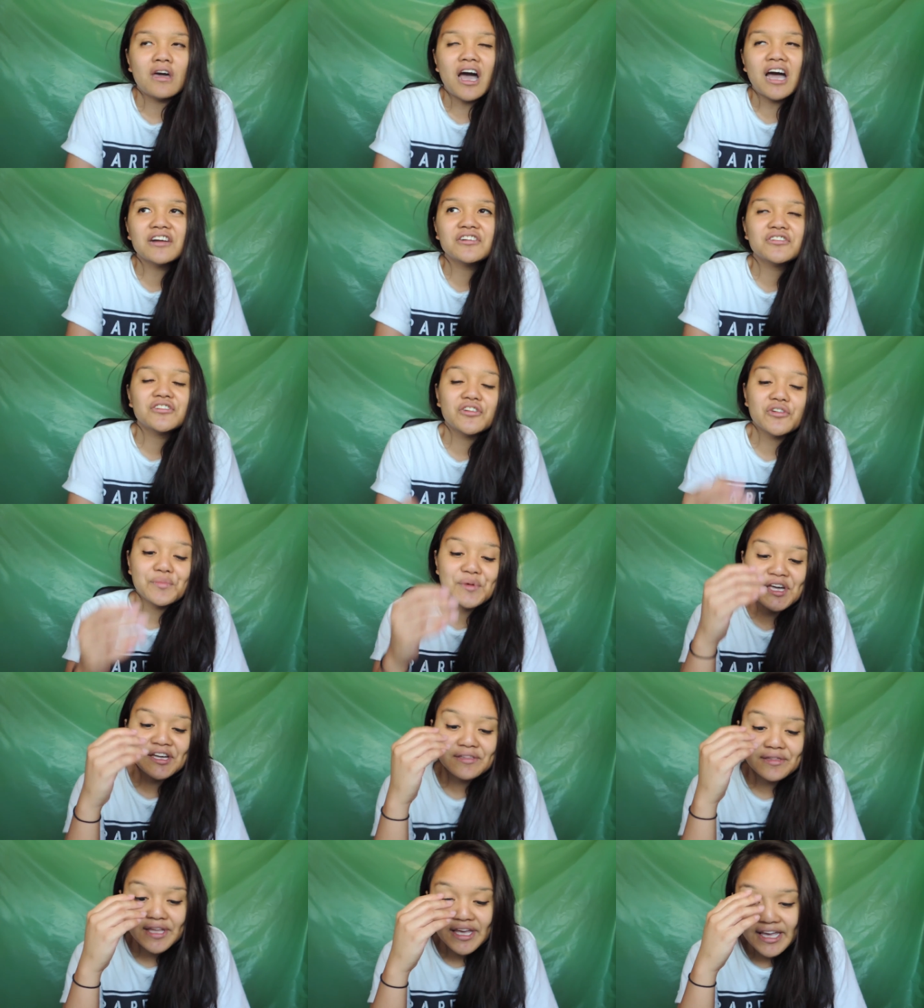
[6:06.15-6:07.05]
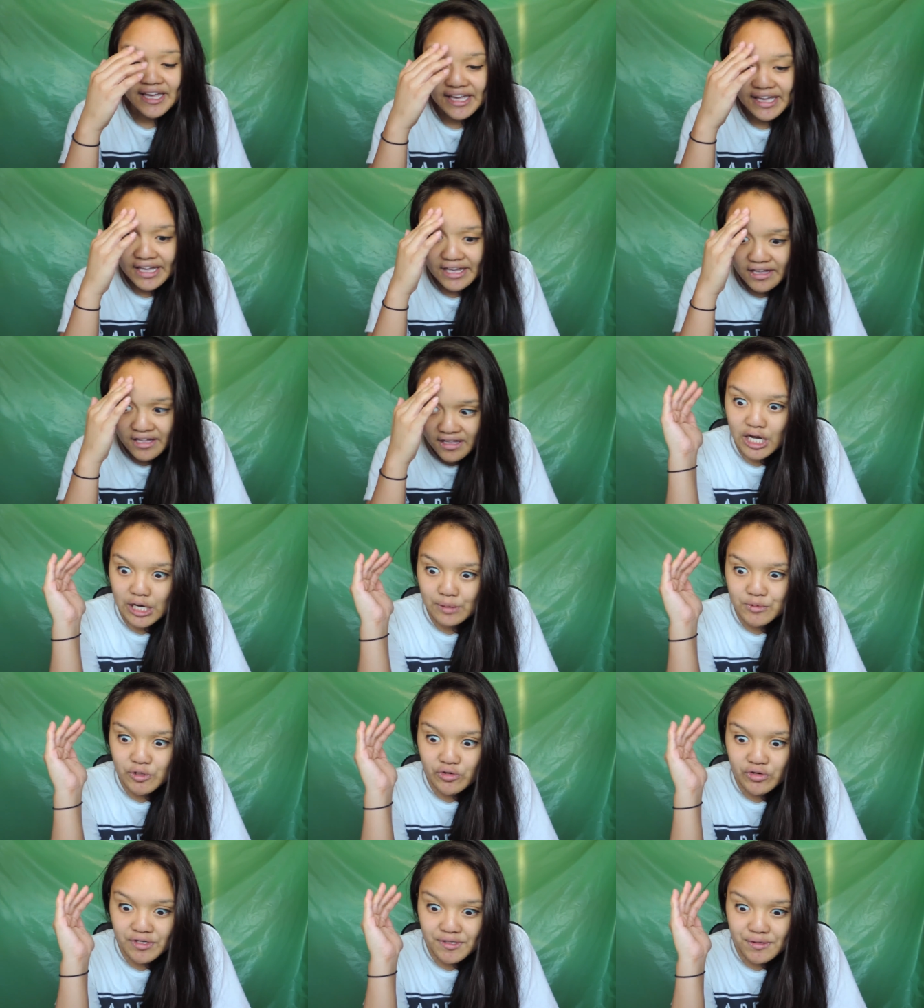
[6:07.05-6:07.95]
I don't know, man. Like,
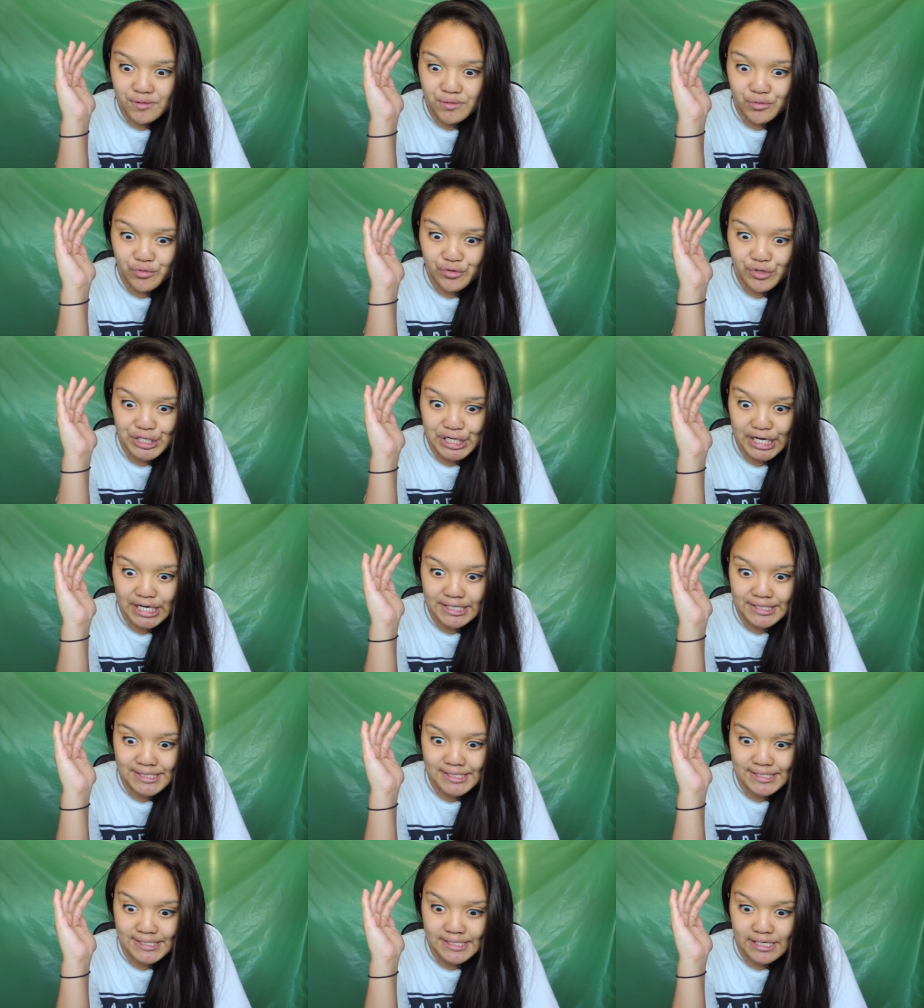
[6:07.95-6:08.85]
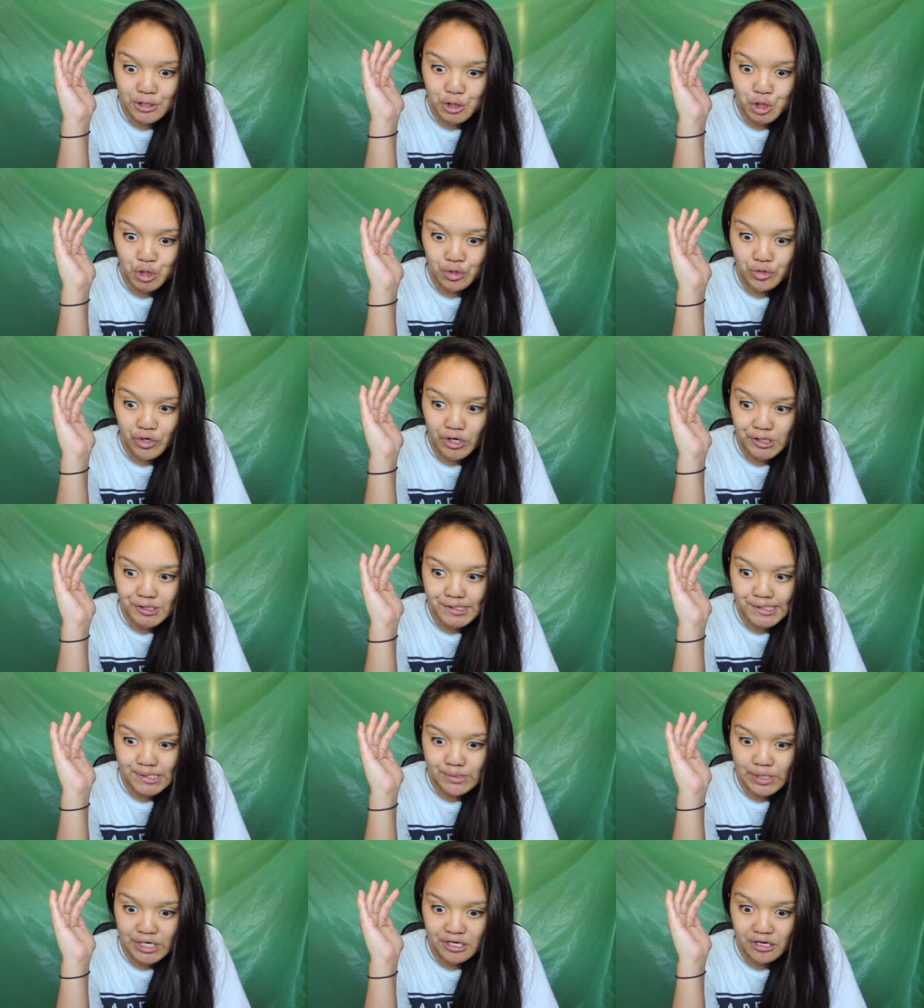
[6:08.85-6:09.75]
I'm going through an existential
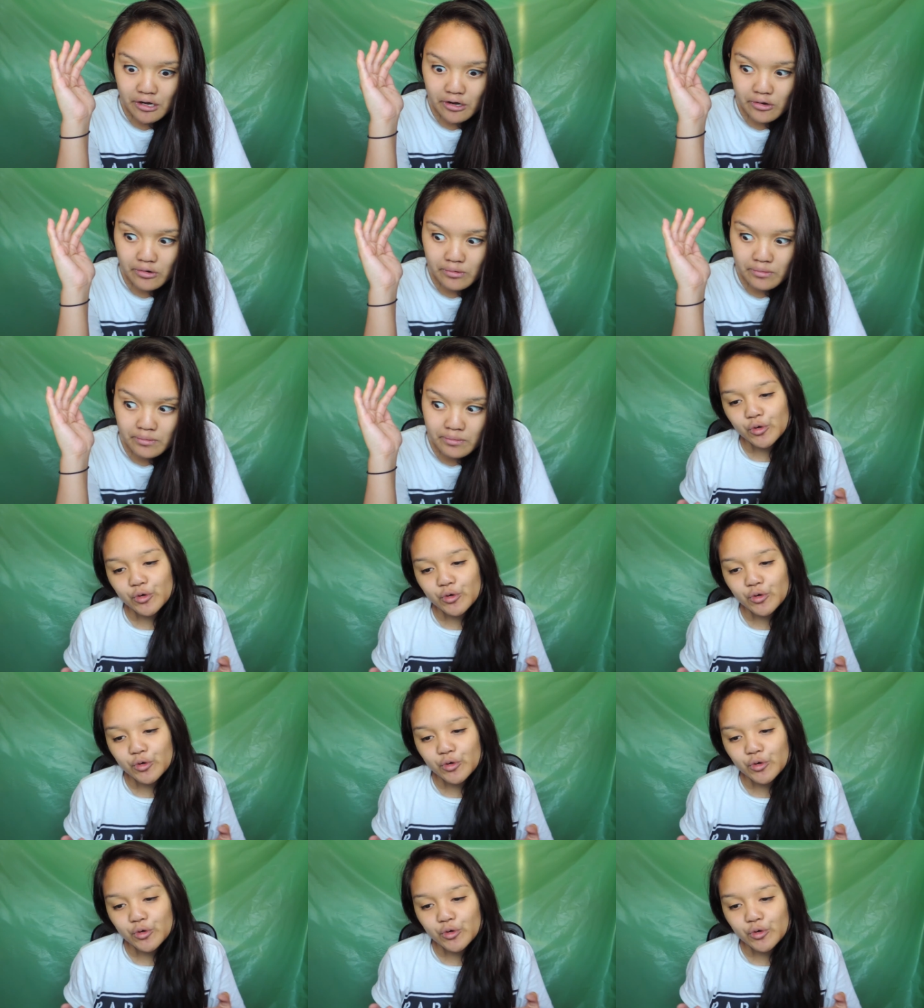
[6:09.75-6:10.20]
crisis right now.